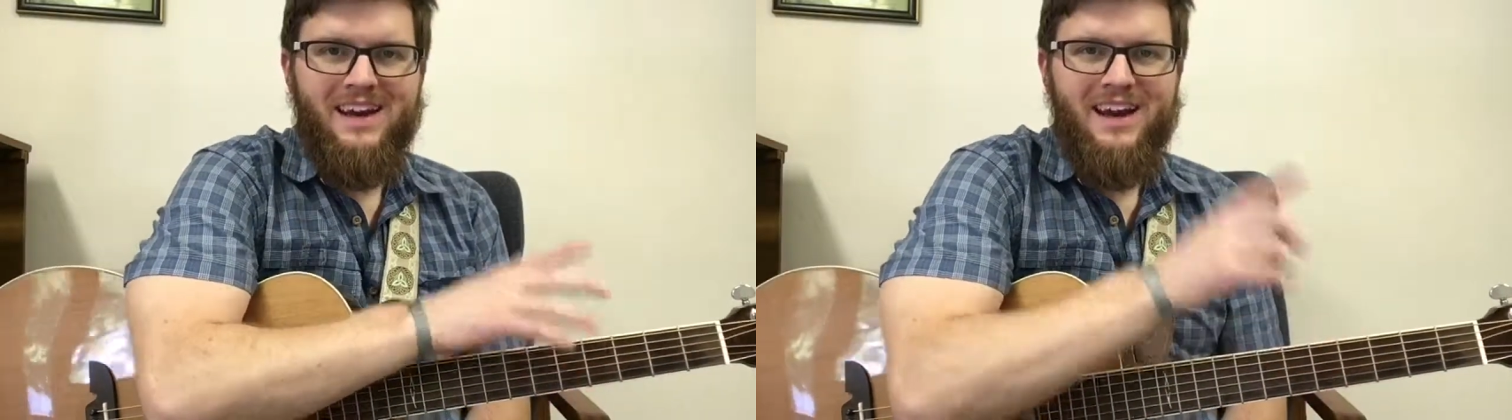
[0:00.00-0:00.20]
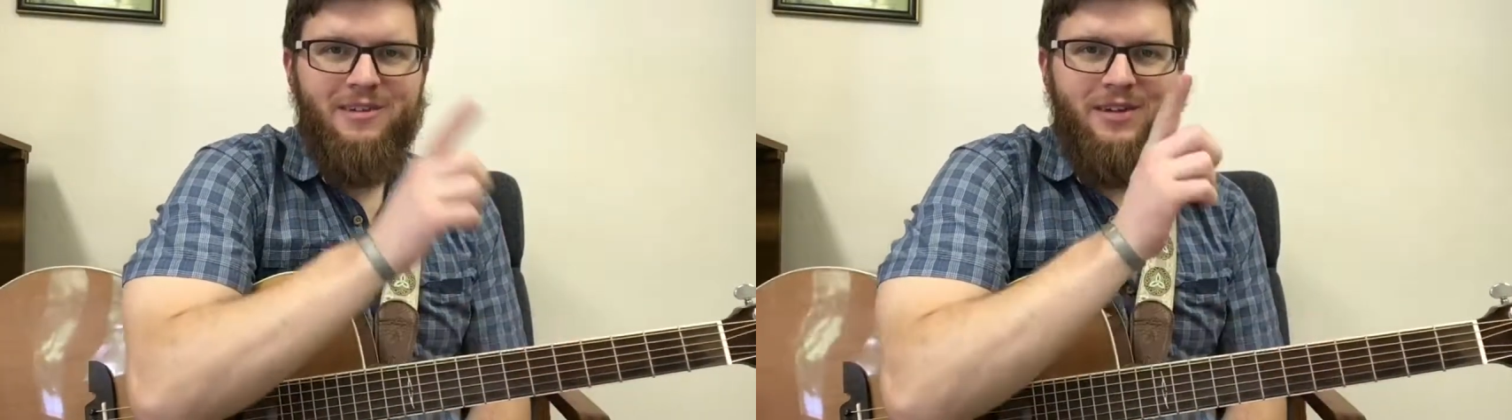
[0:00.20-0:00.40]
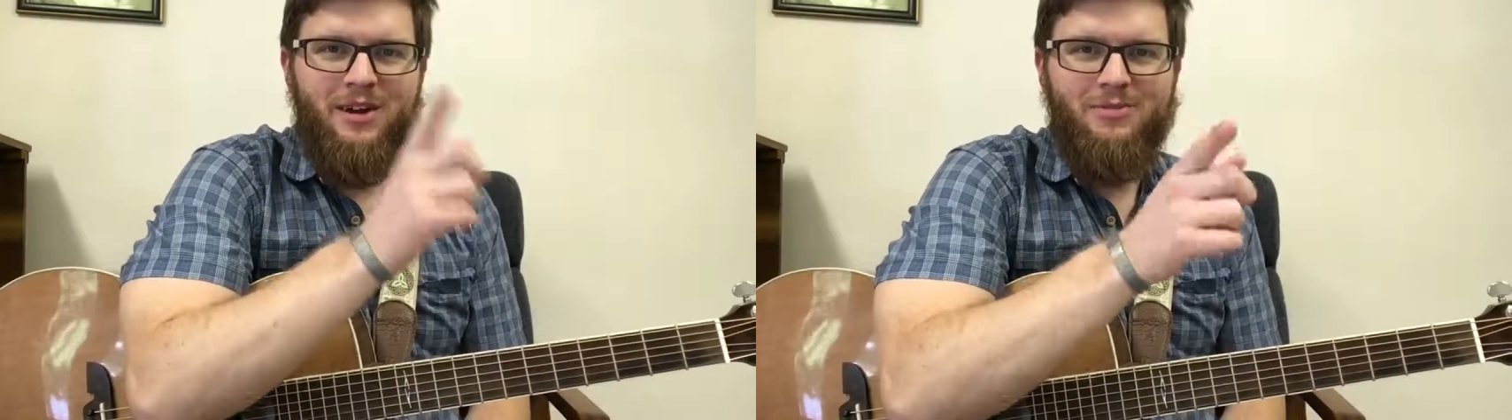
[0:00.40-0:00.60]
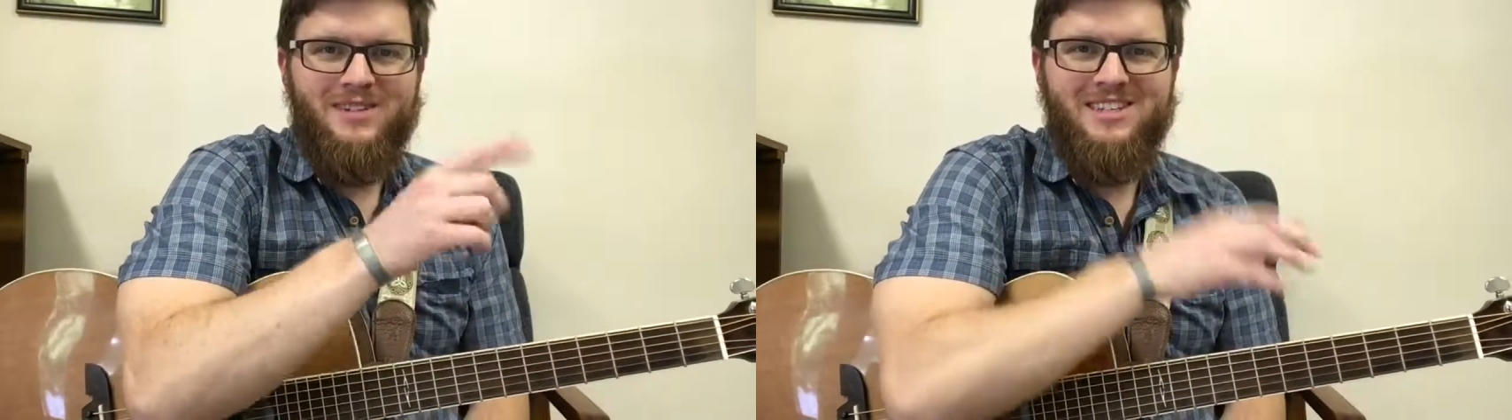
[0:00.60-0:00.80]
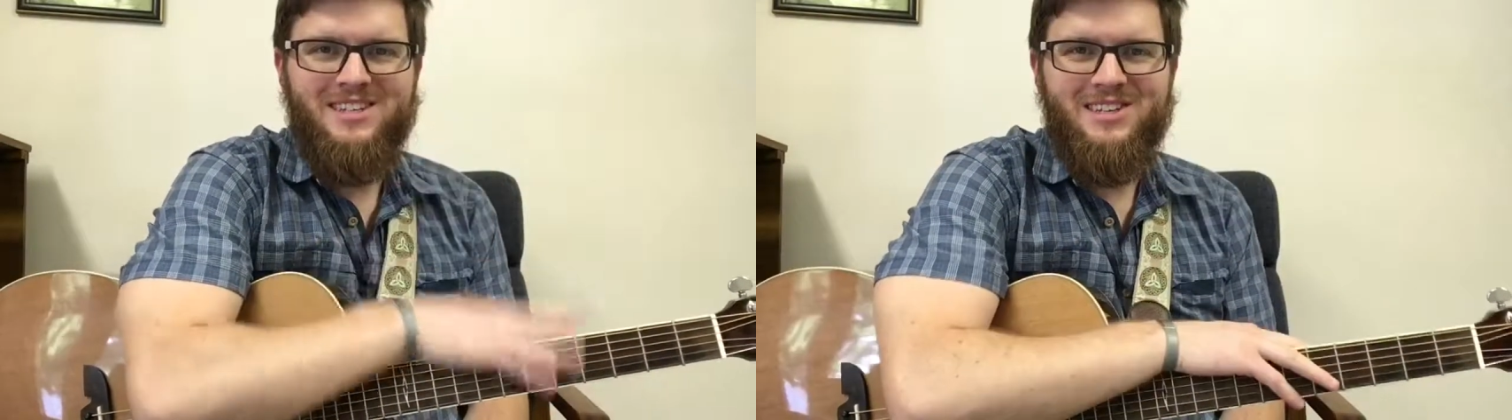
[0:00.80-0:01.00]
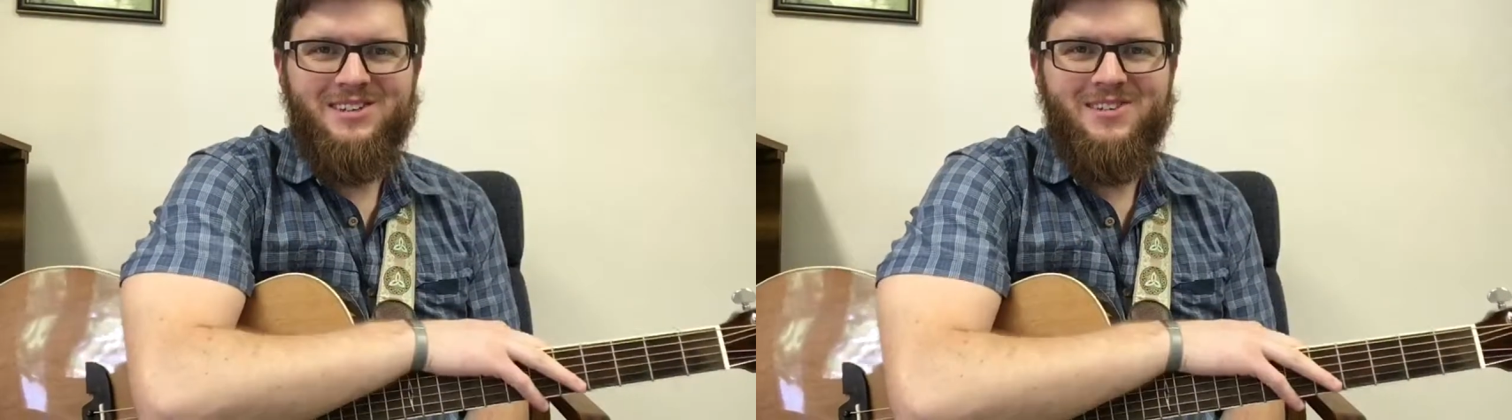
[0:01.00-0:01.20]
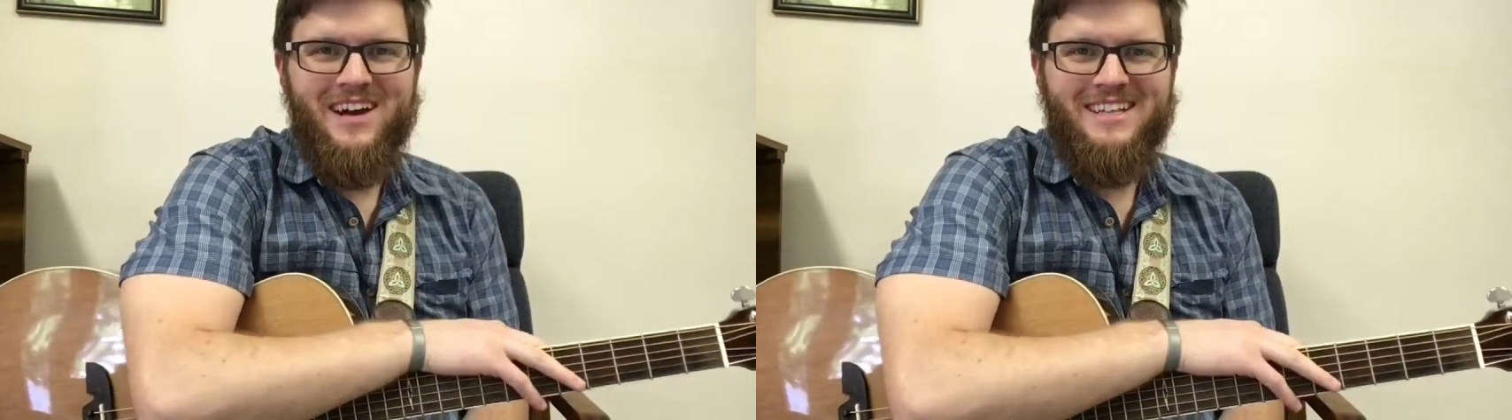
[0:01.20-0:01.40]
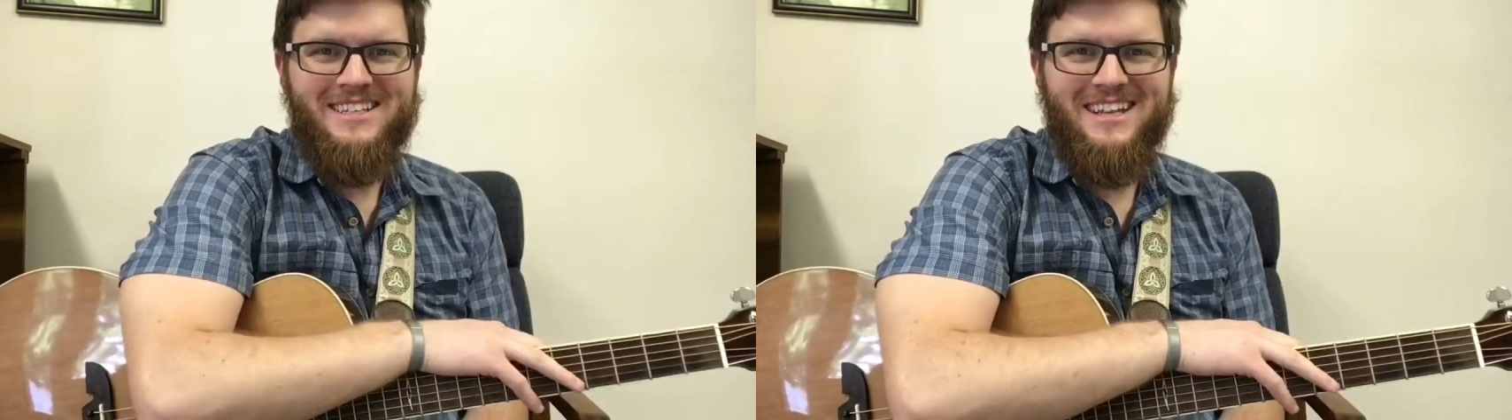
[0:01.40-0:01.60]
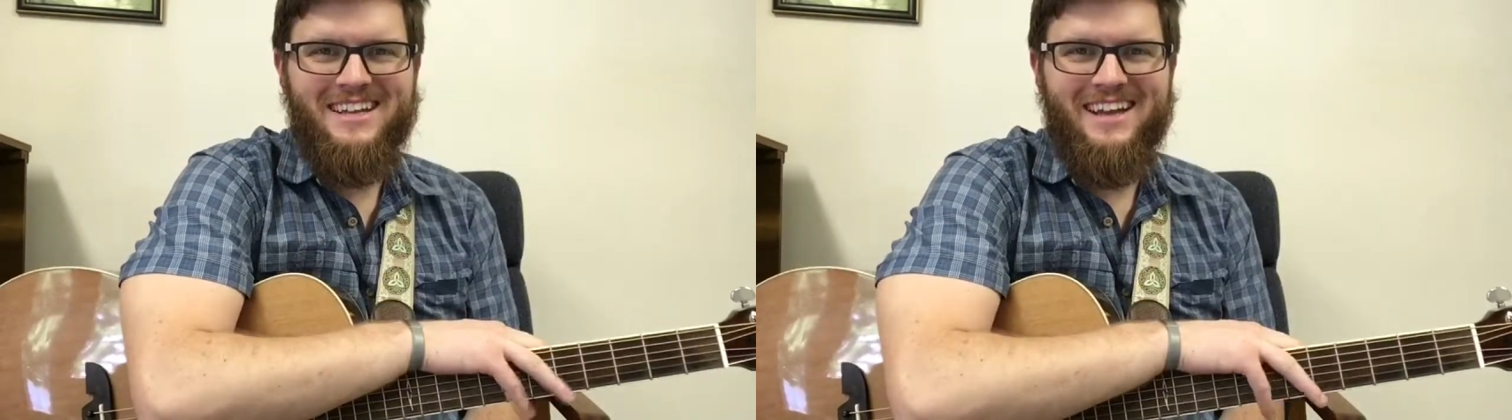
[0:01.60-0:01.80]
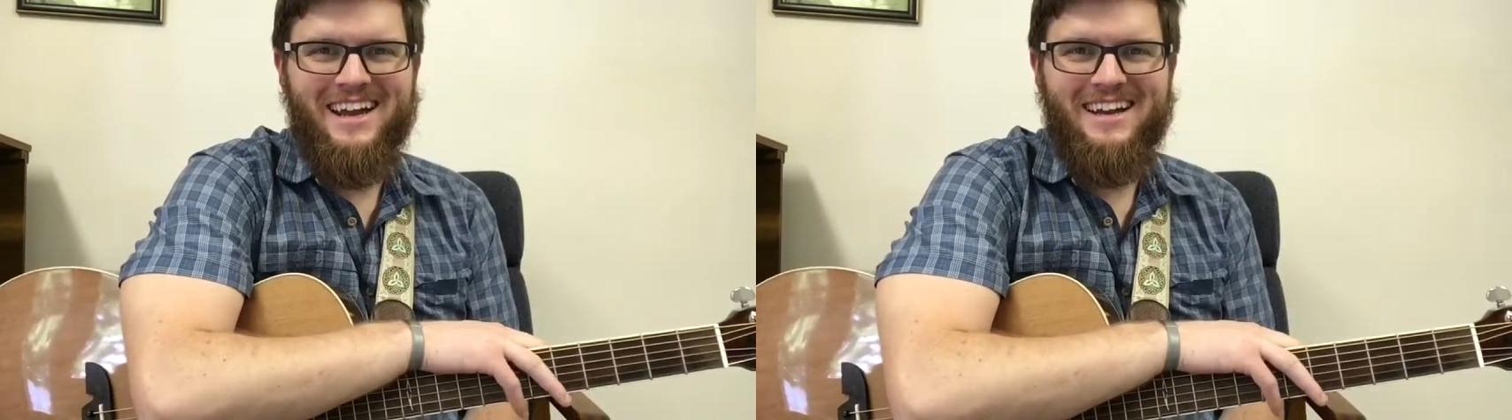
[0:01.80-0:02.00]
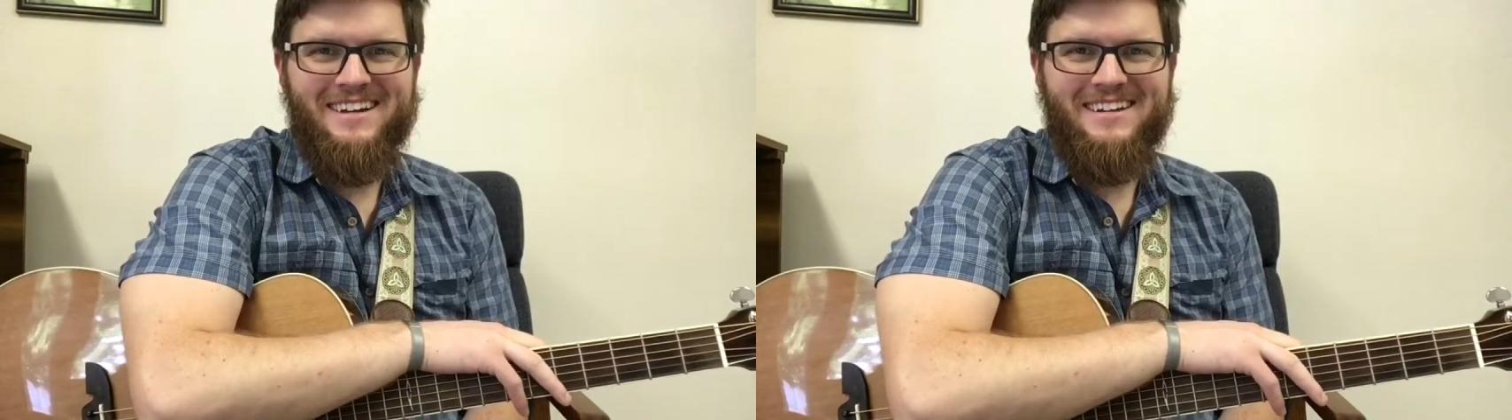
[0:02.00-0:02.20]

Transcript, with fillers: and we hope to see you on Sunday.